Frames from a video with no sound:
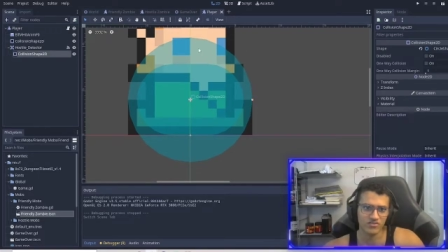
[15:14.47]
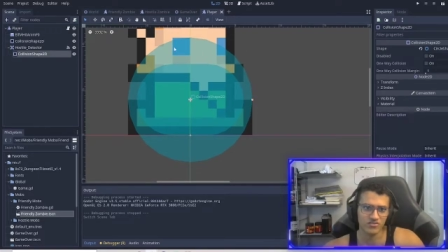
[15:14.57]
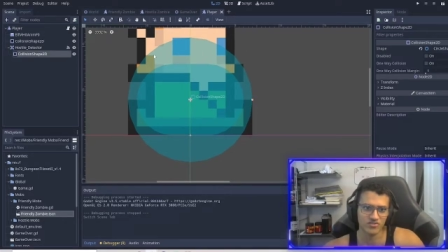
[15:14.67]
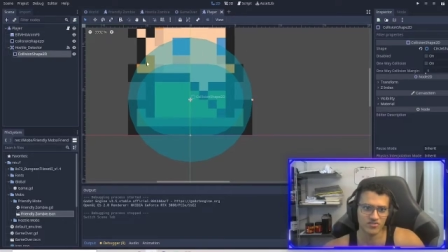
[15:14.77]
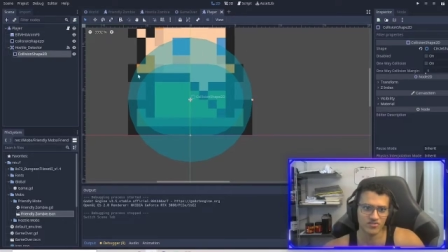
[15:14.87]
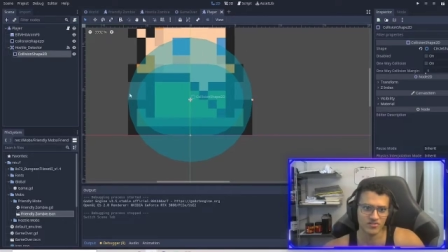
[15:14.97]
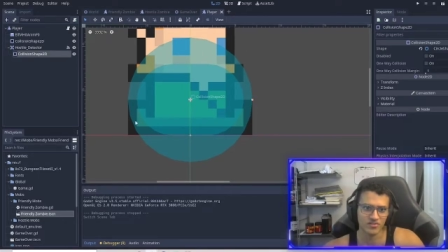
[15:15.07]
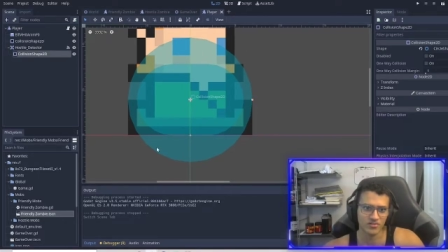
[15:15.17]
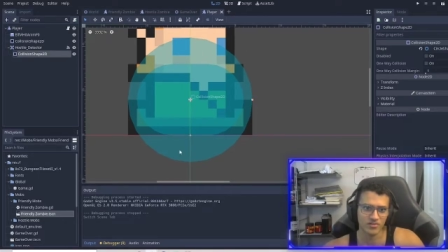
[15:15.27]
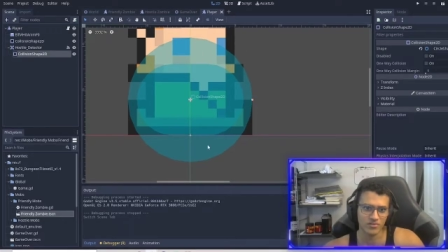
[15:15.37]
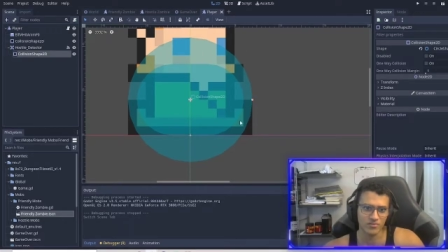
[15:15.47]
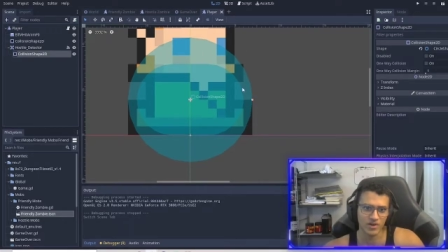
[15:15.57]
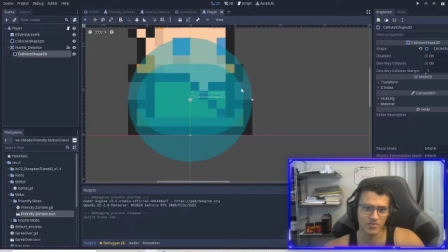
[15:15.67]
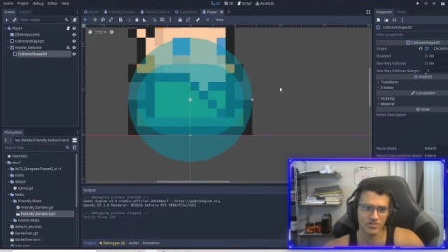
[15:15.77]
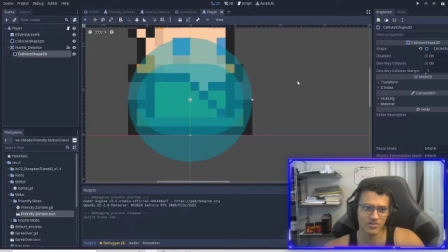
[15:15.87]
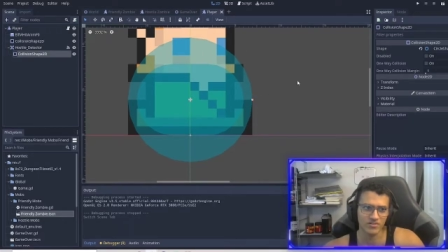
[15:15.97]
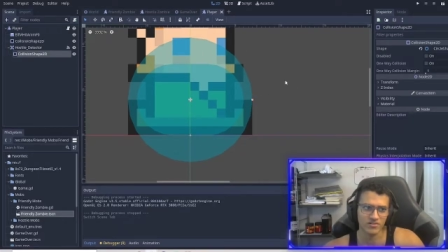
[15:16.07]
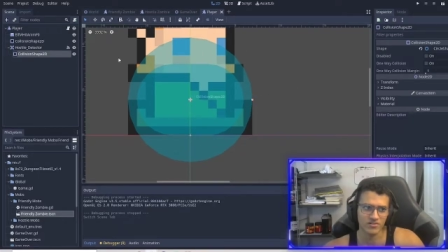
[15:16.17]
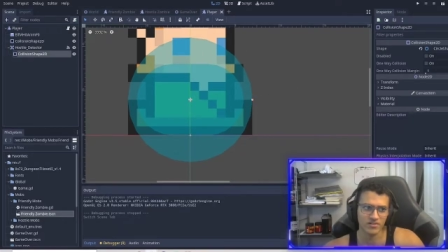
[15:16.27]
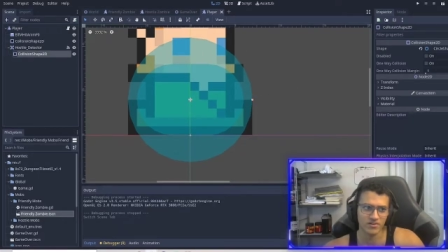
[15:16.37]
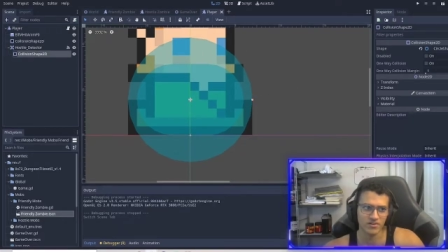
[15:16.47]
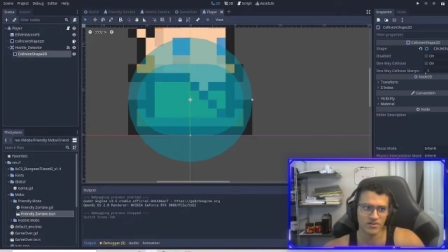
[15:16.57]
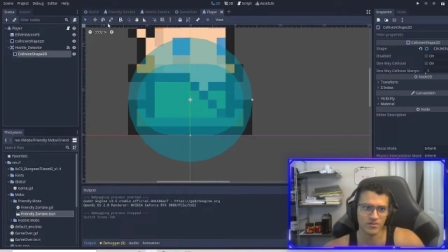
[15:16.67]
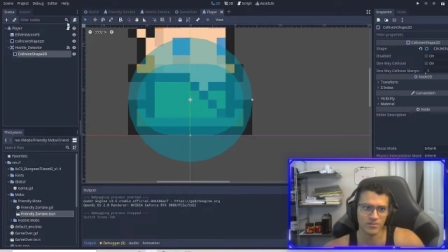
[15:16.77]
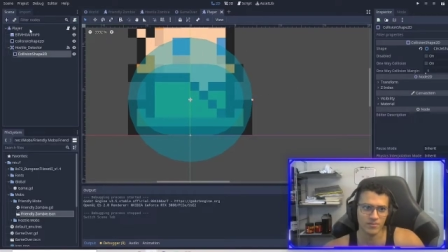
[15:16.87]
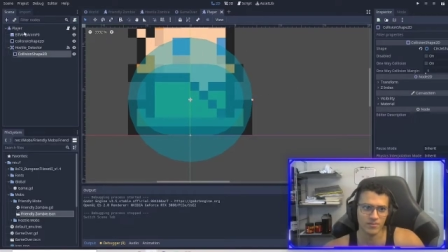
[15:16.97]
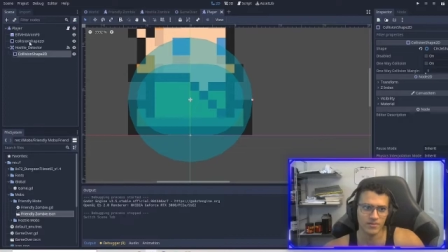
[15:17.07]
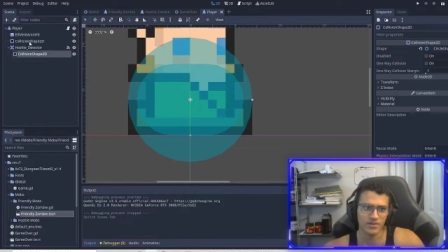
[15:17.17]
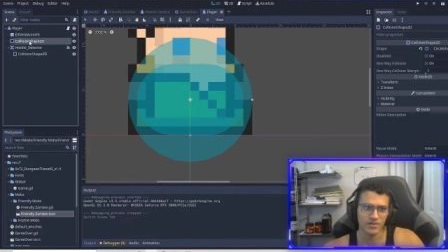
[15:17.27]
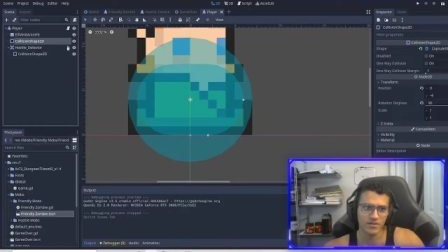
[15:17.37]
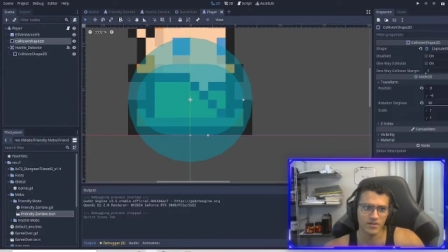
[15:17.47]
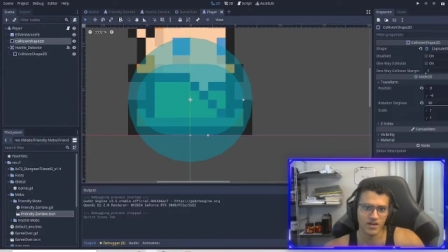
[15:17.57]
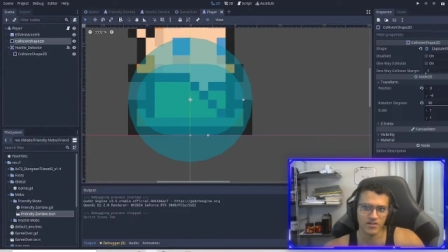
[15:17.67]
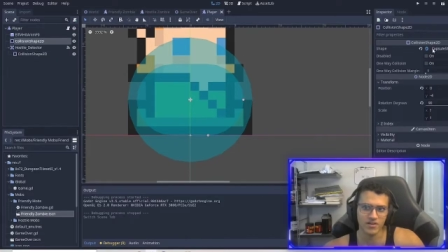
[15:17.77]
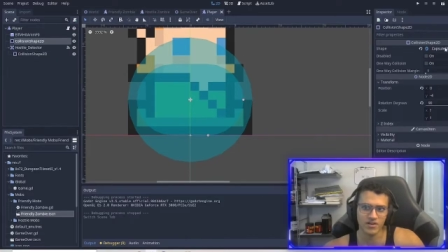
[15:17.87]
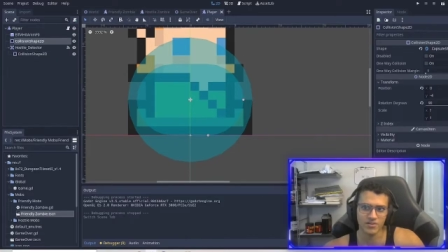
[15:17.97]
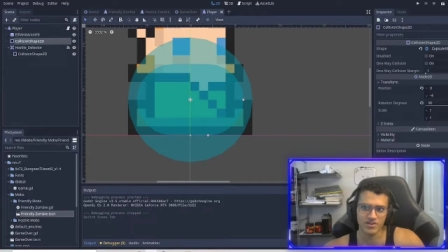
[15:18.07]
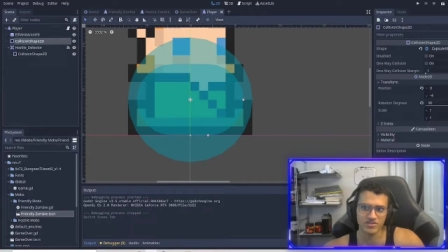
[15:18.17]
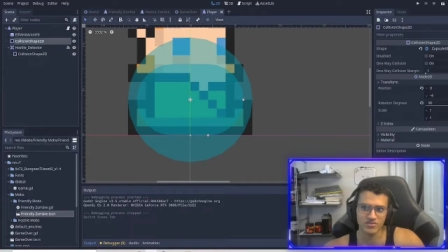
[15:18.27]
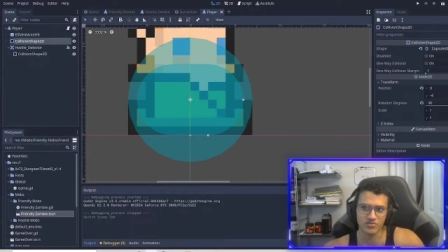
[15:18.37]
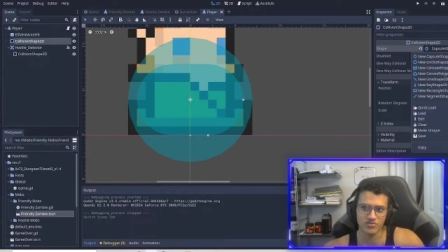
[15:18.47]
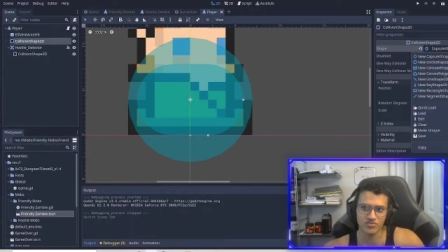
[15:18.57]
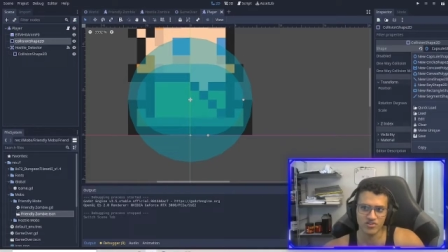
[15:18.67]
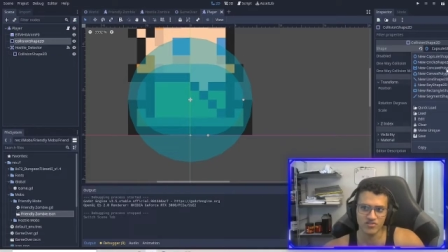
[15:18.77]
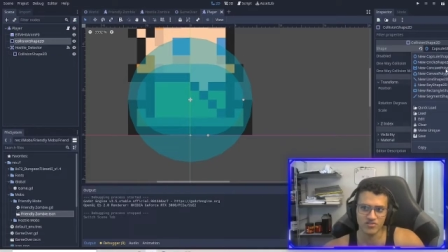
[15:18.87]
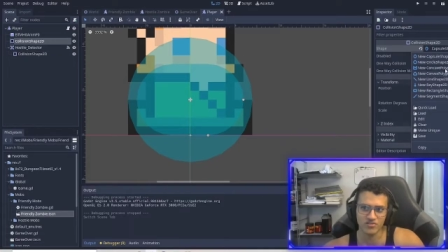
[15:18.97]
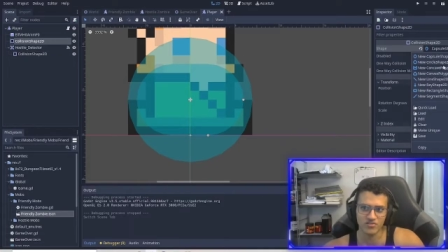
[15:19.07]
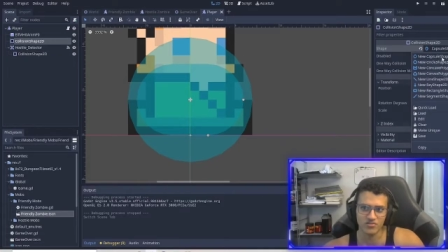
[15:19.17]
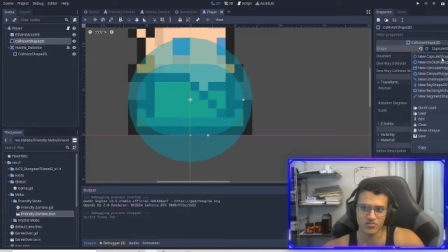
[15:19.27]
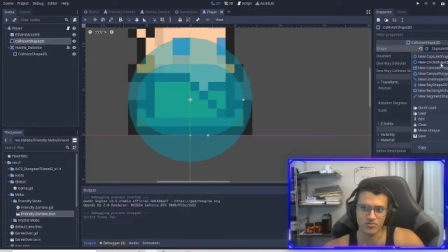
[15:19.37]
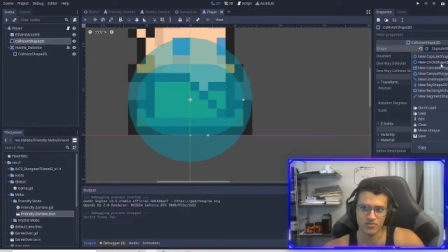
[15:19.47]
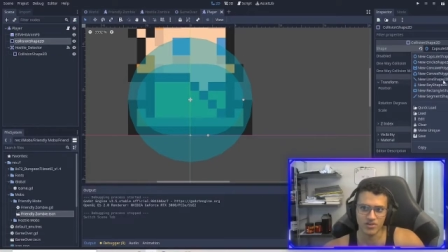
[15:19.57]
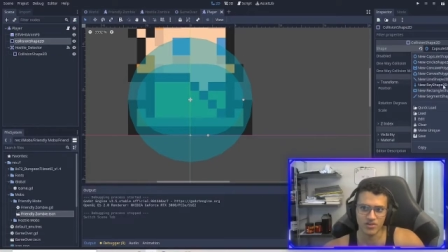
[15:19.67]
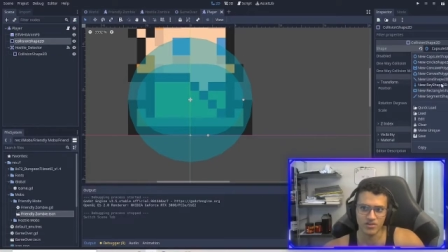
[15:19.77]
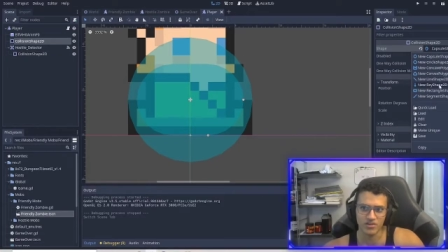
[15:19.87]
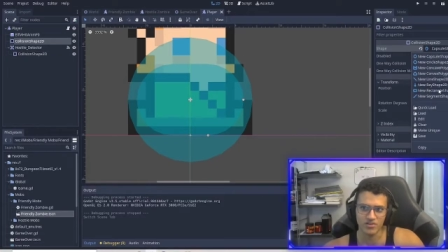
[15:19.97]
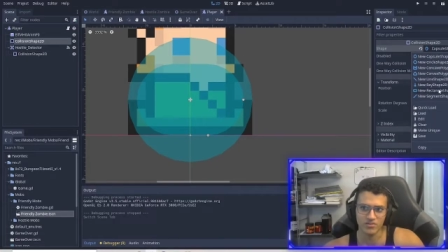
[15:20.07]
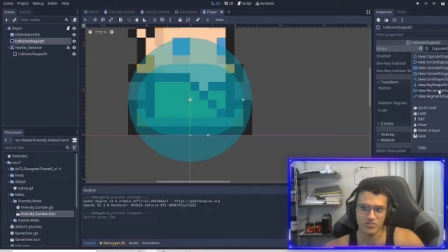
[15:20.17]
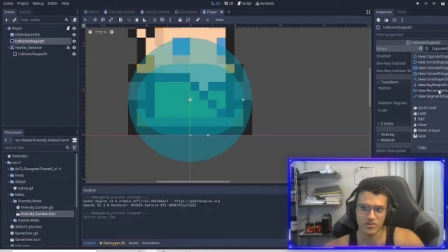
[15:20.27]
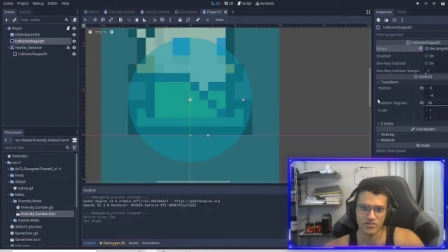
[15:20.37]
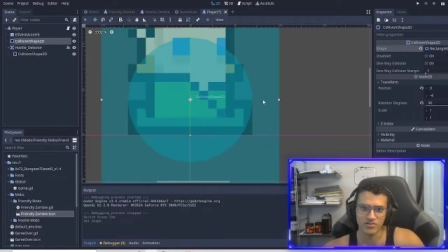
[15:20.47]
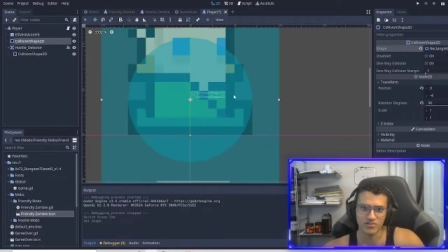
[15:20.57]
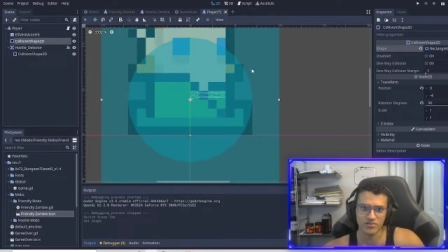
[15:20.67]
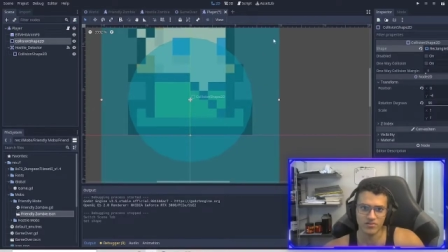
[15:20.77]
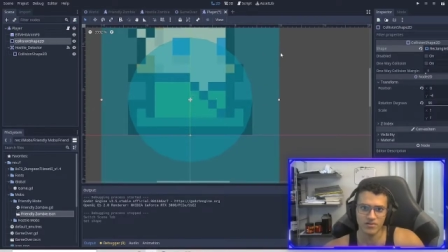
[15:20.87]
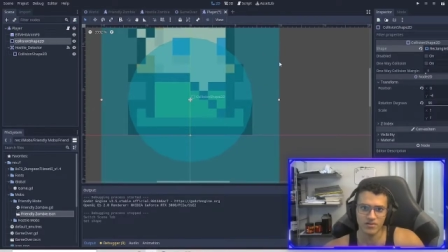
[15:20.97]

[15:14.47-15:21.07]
just around it. Um, and then I'm actually going to change this into a rectangle.